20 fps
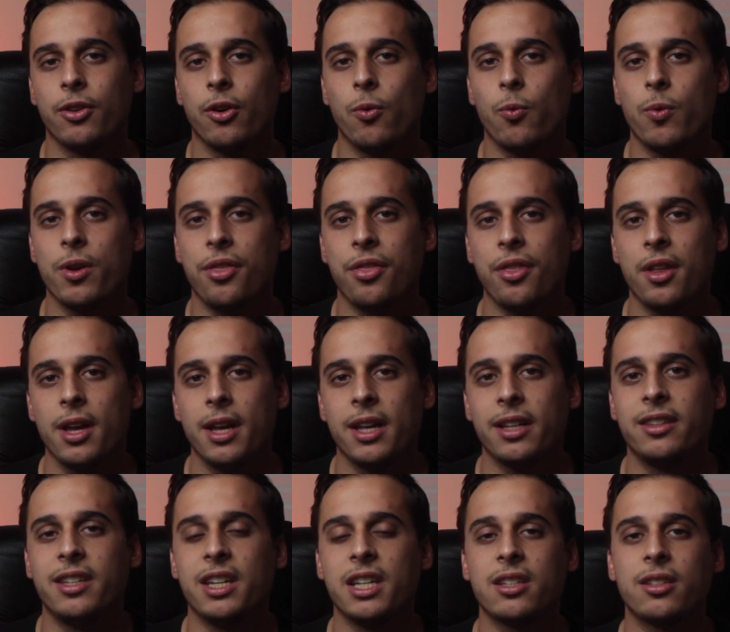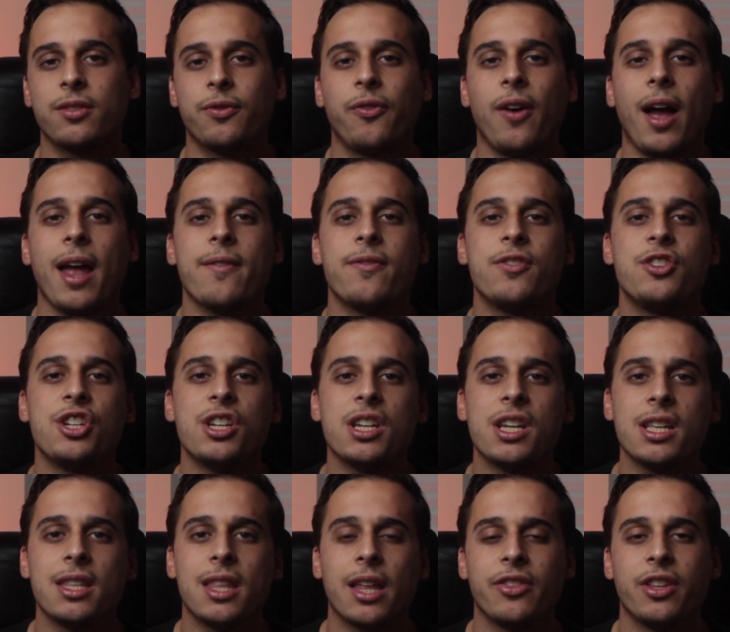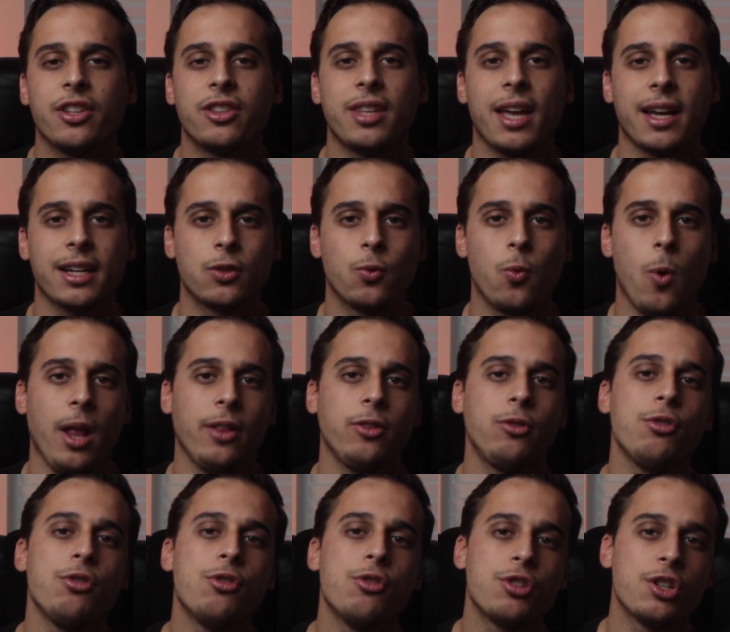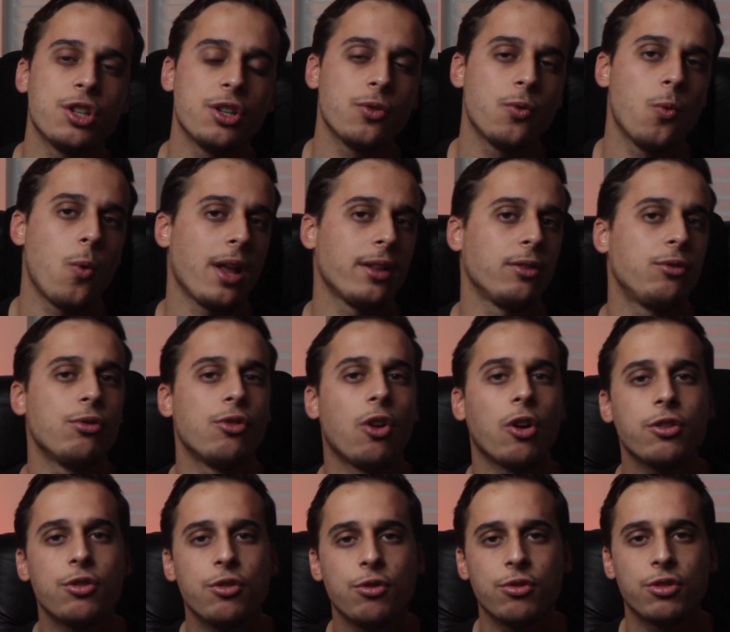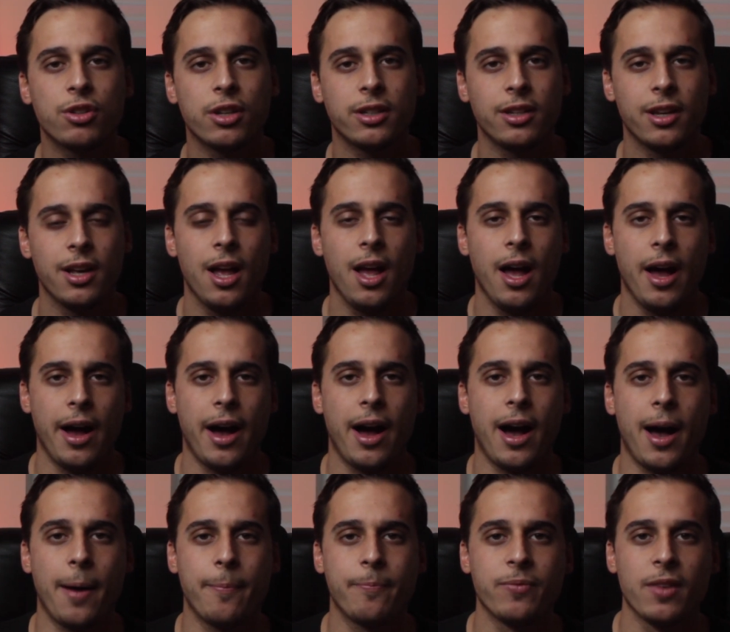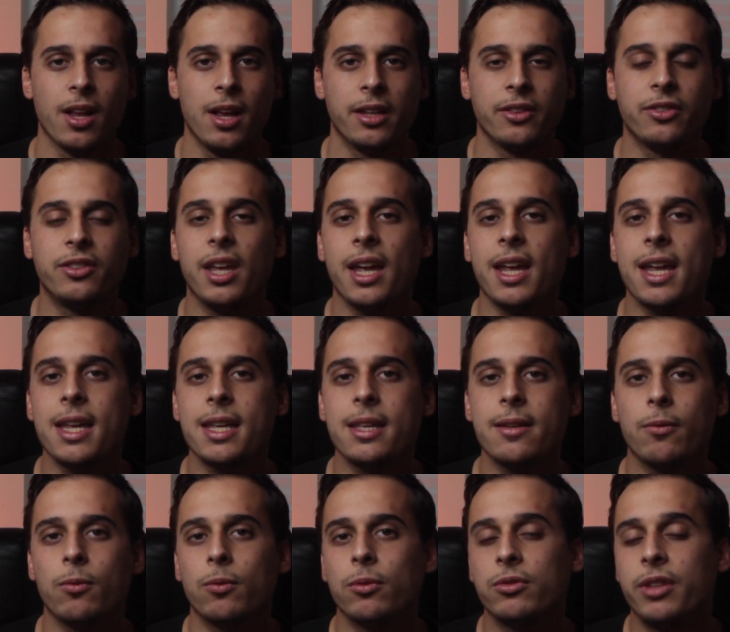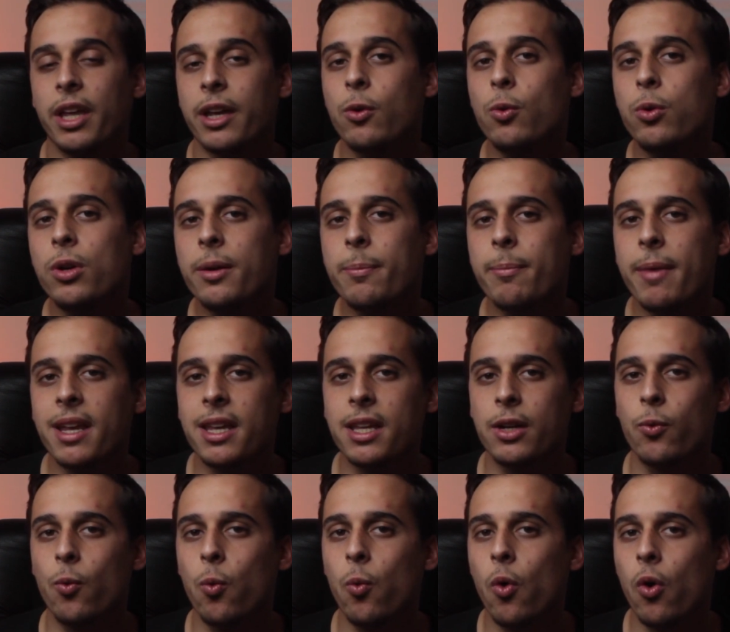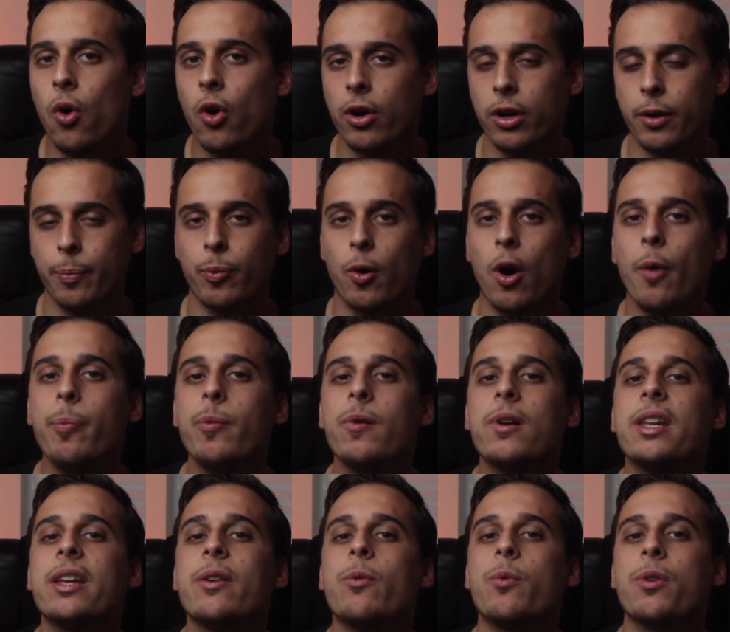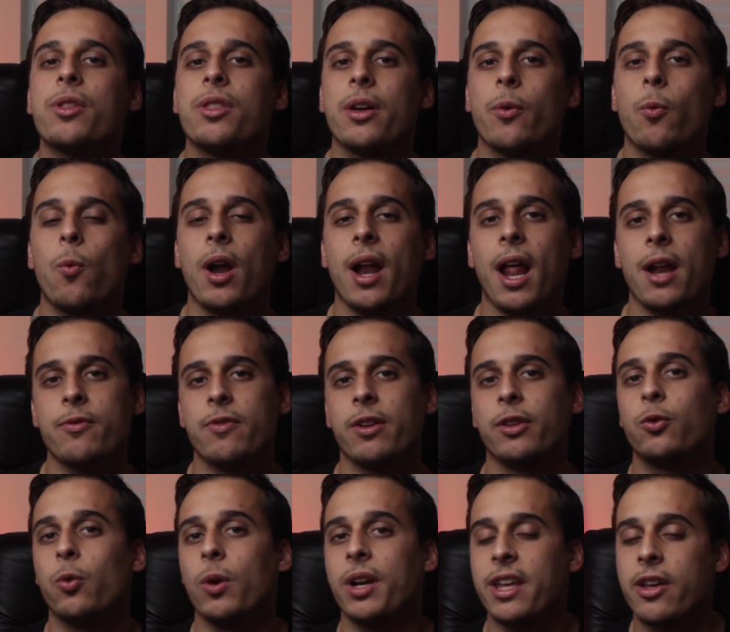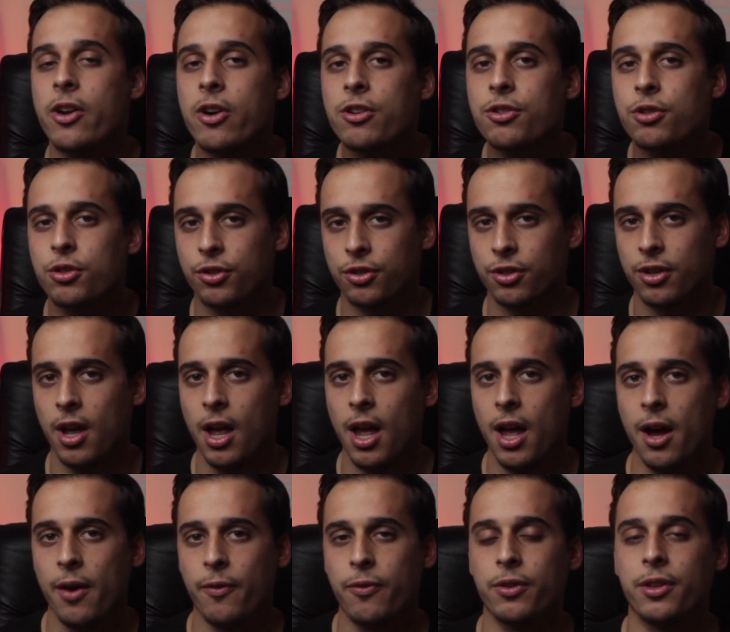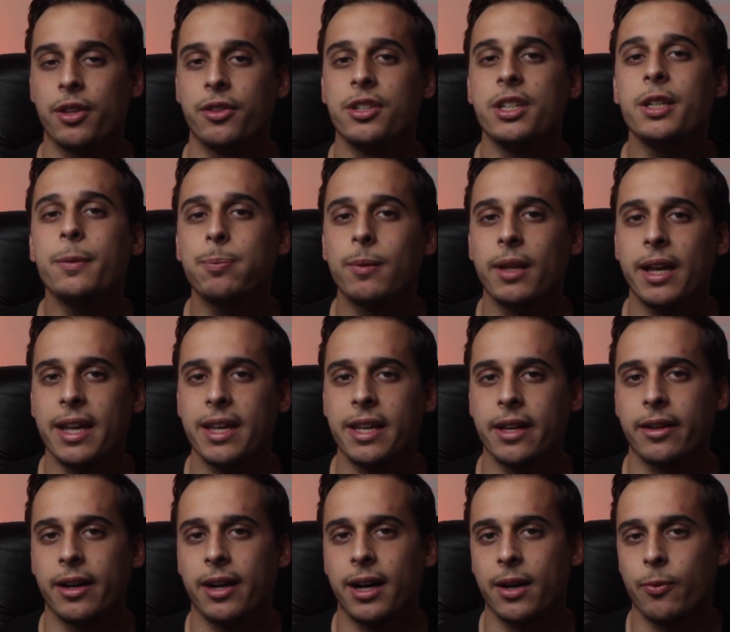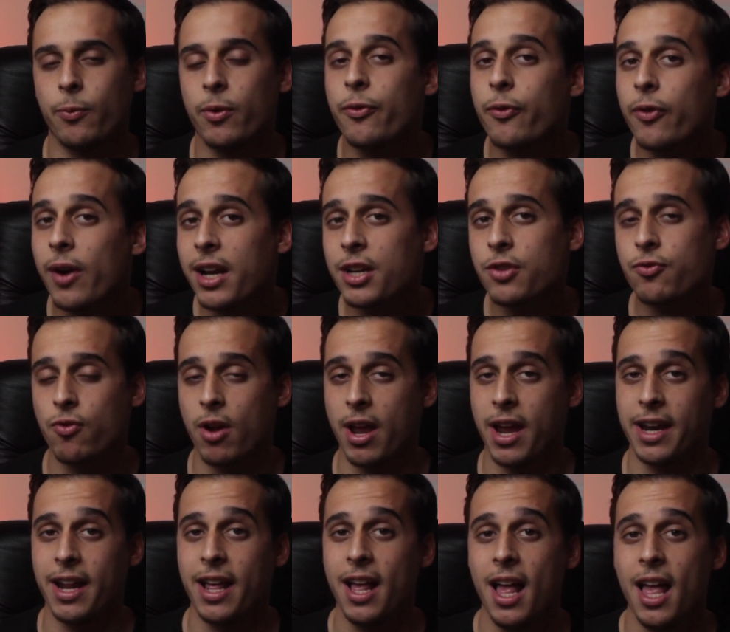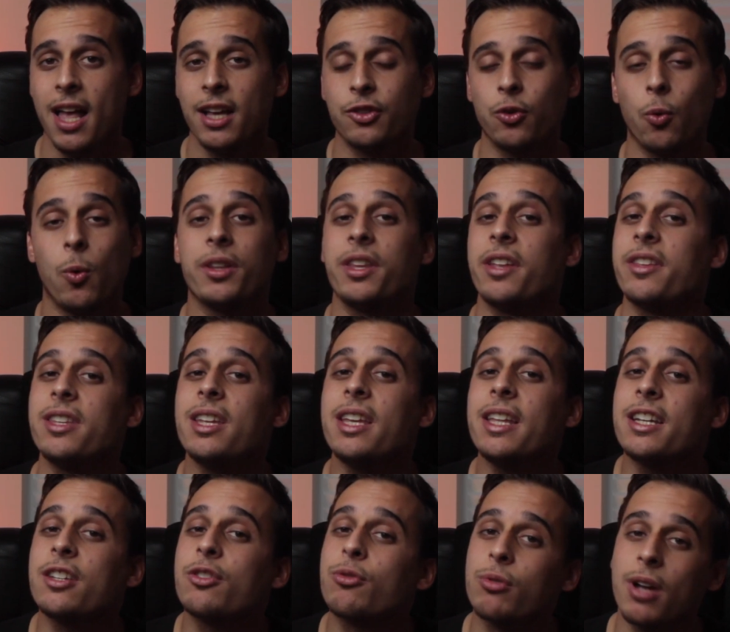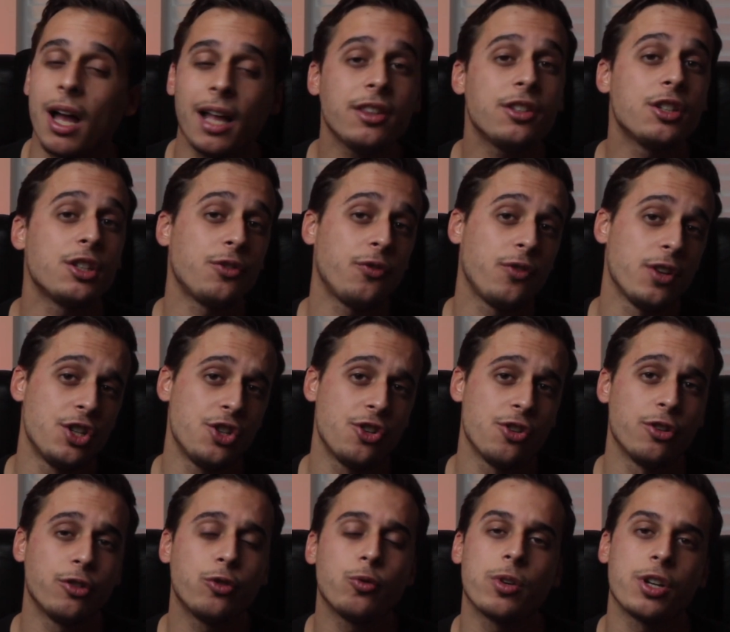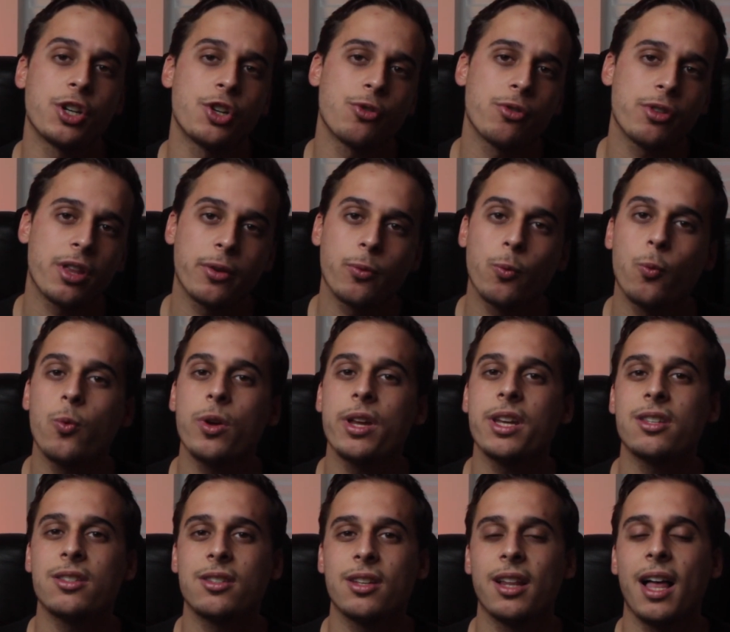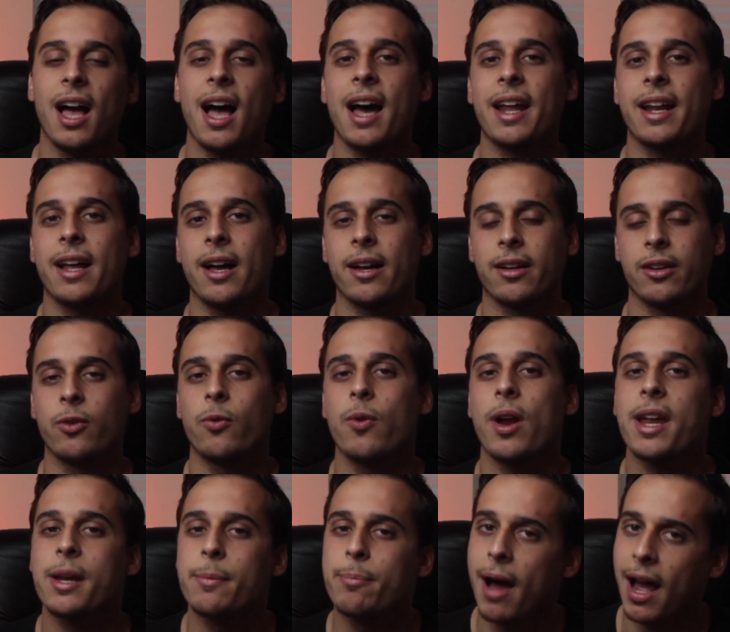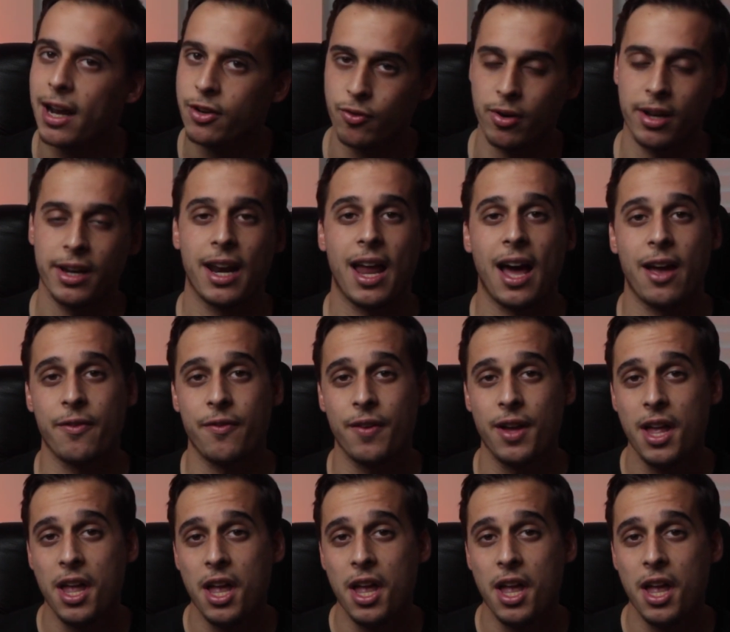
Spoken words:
though with this 5G that detects when to use it, when to not use it, they couldn't make it work properly with the 120 Hz for the display refresh rate. So what they did is to cut this feature to ensure that we still had a great battery life.